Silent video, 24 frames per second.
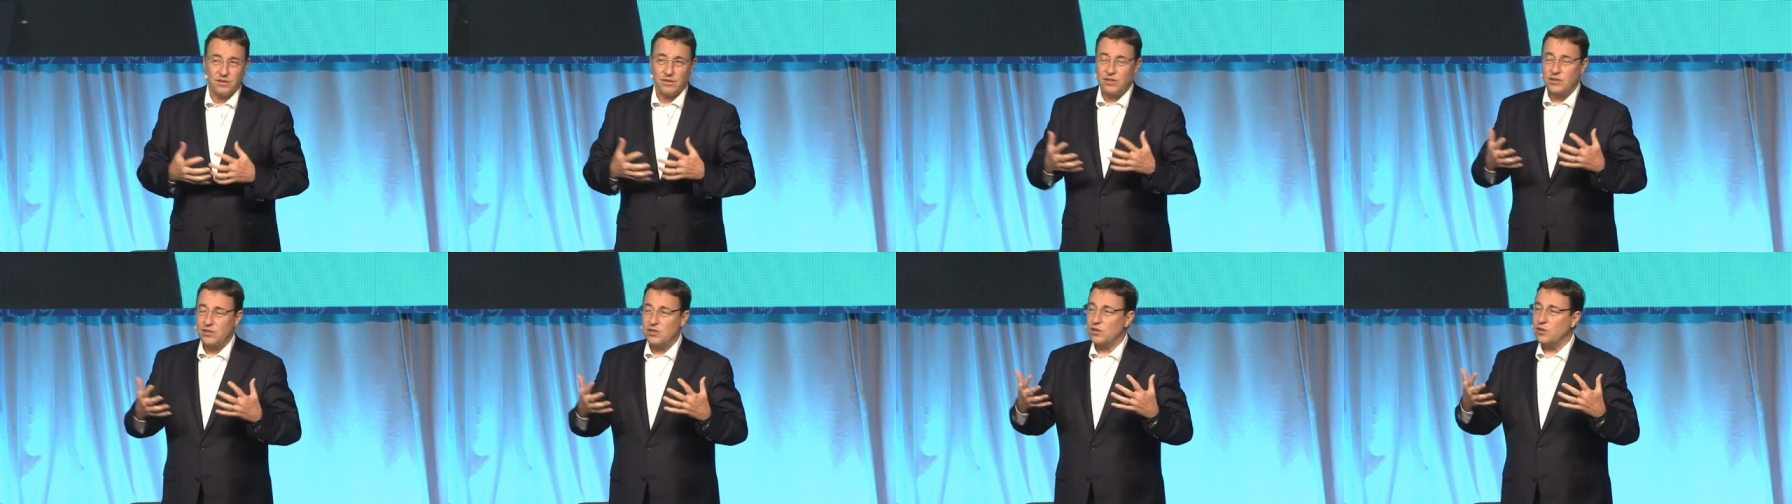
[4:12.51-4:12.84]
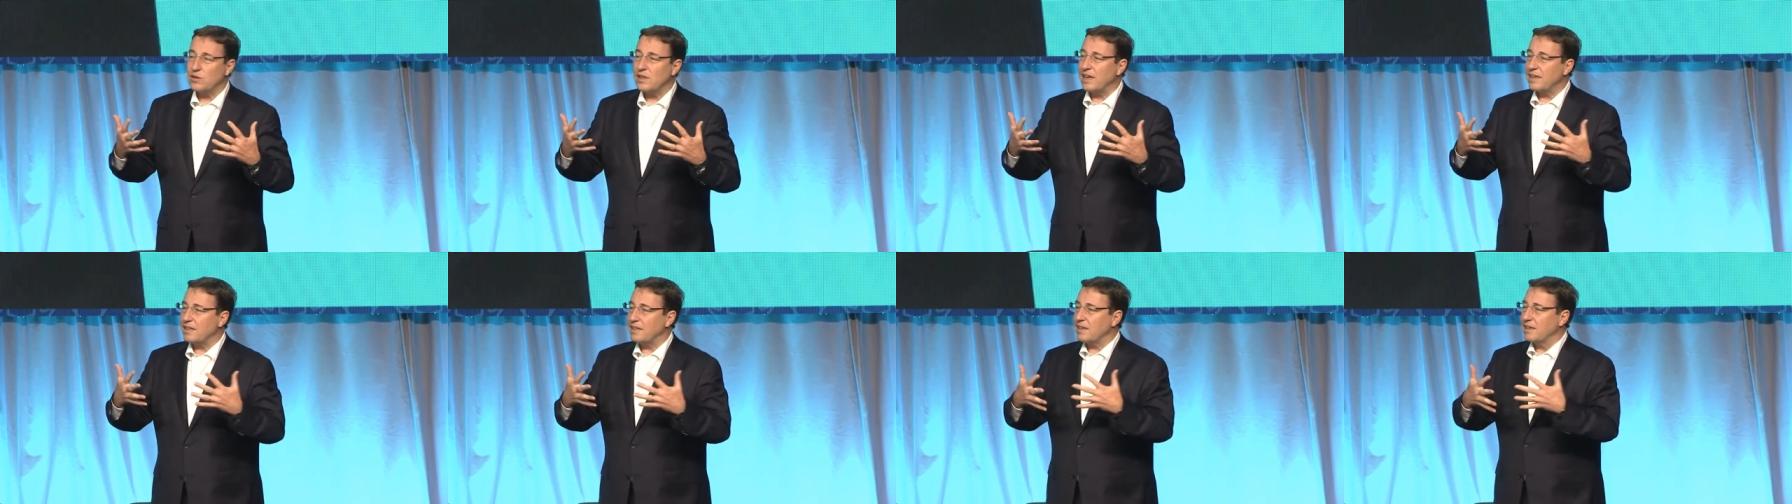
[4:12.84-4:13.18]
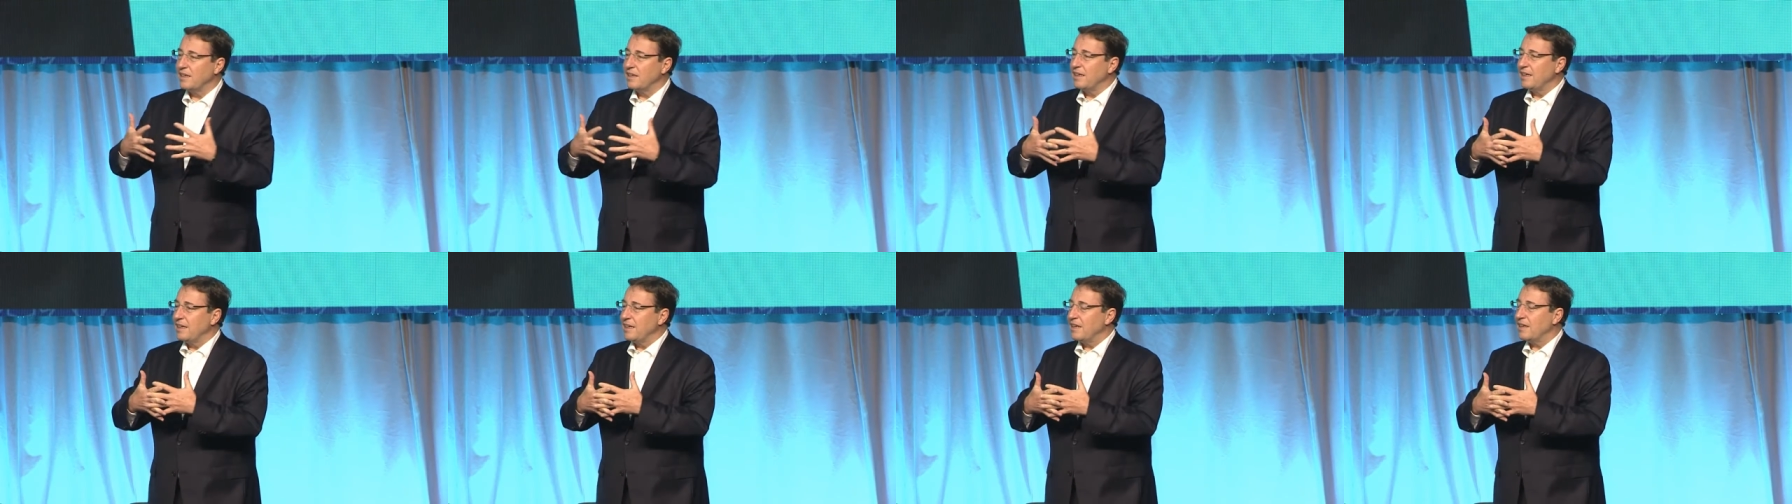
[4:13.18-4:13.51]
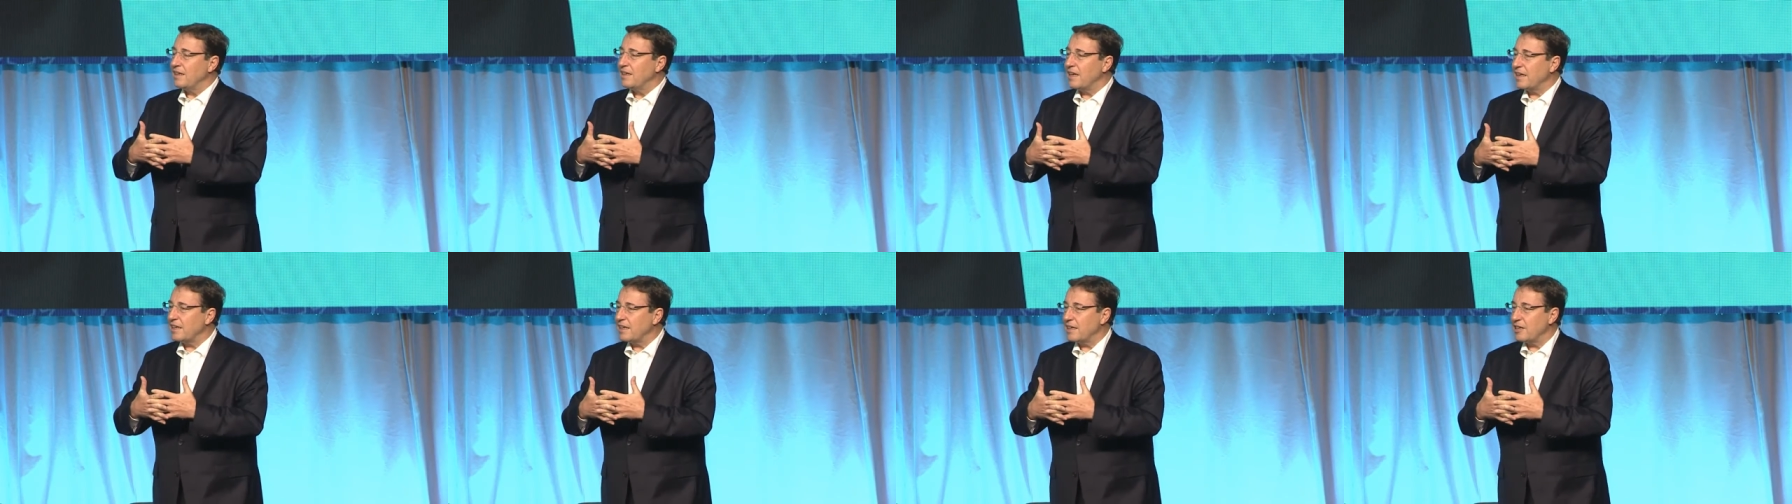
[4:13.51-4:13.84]
So that
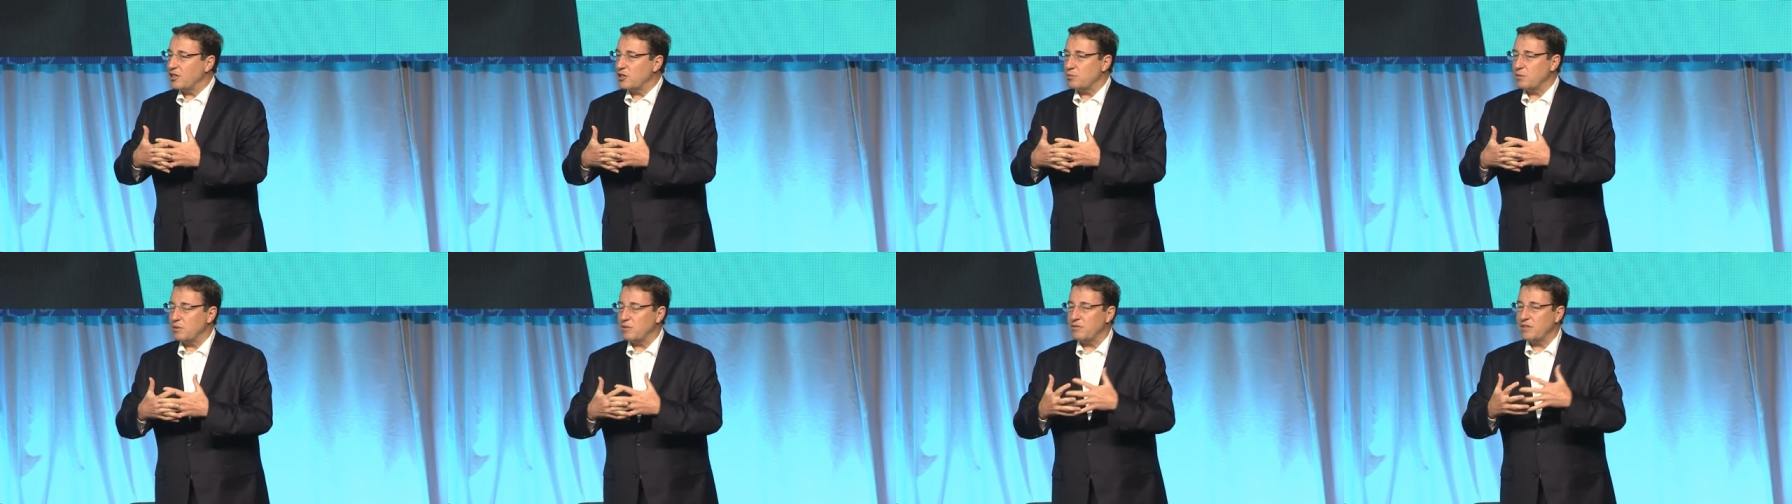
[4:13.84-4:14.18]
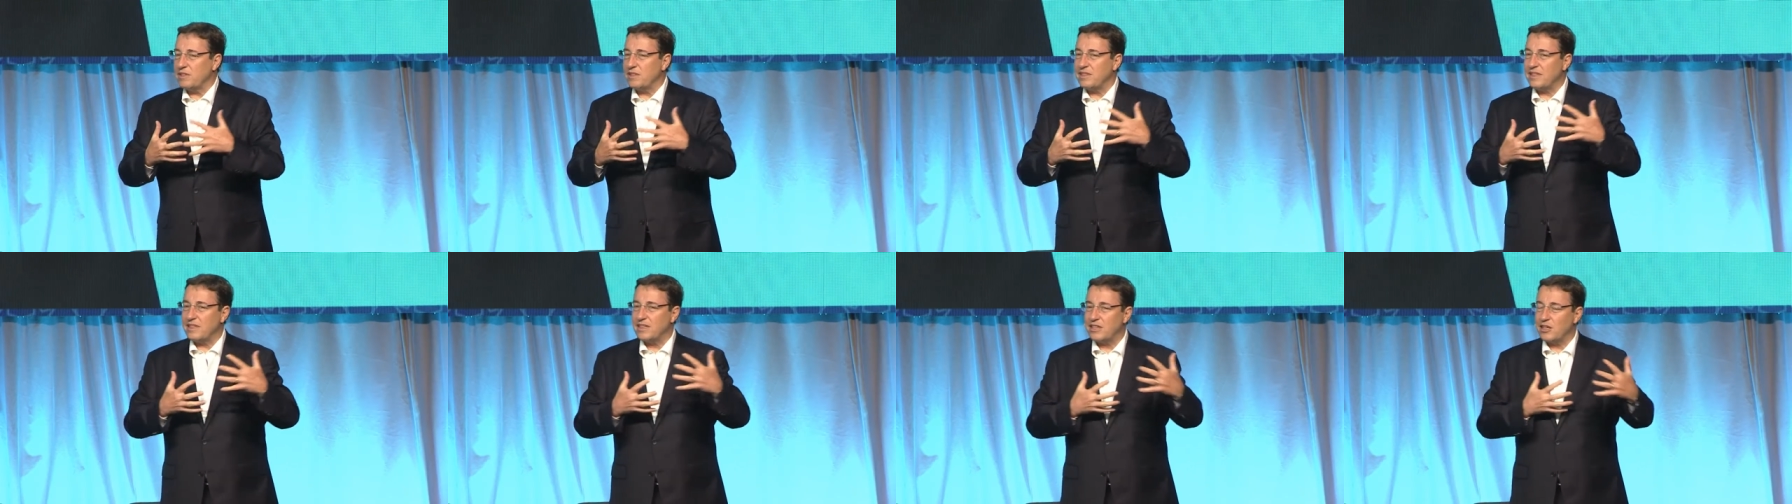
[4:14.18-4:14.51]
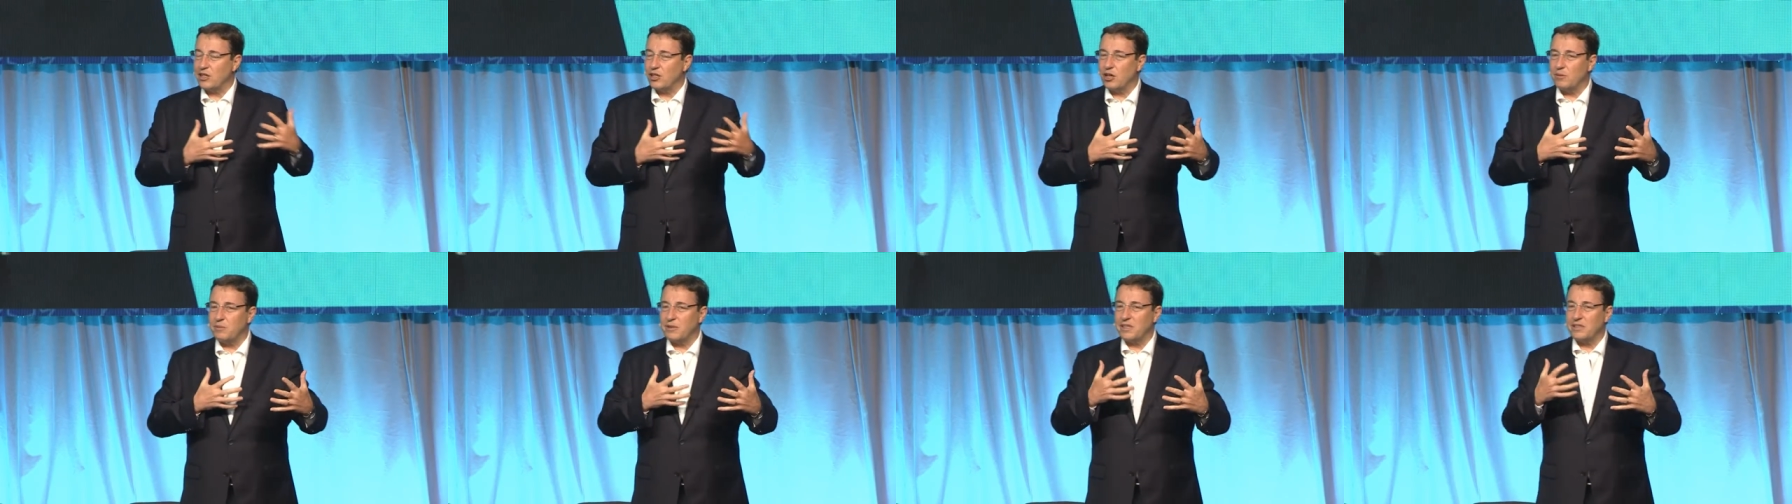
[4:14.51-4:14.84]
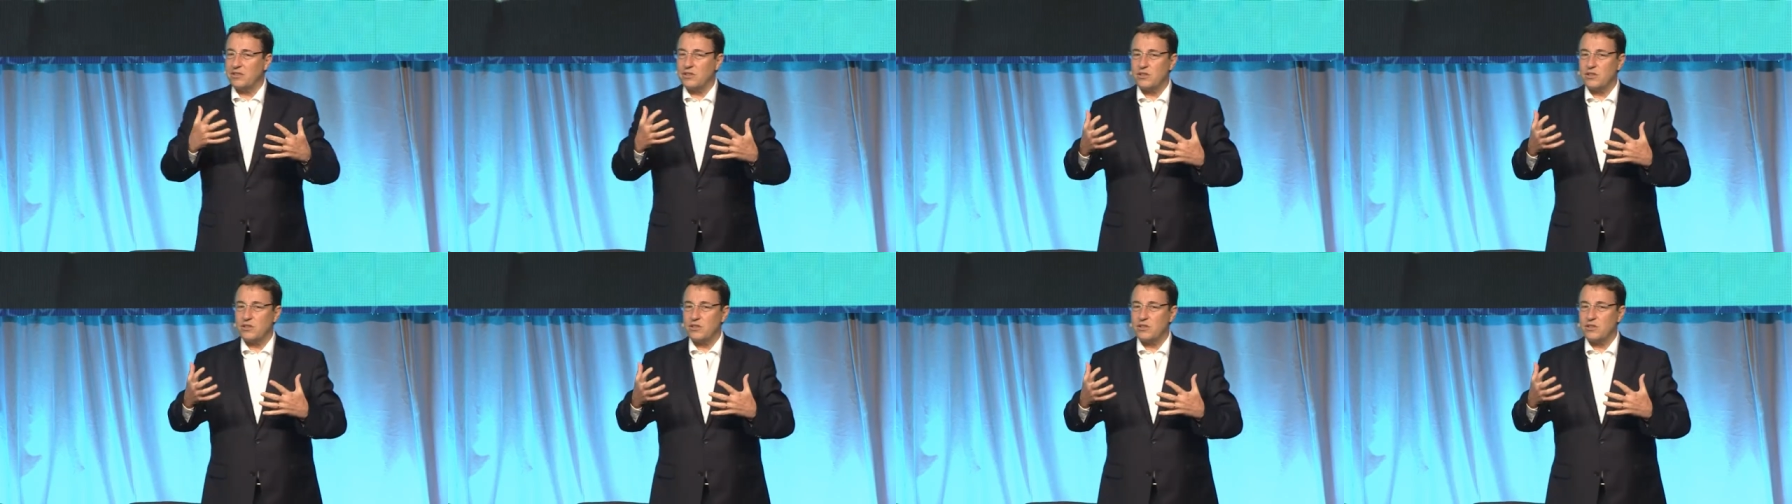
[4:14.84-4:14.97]
linkage between the economic,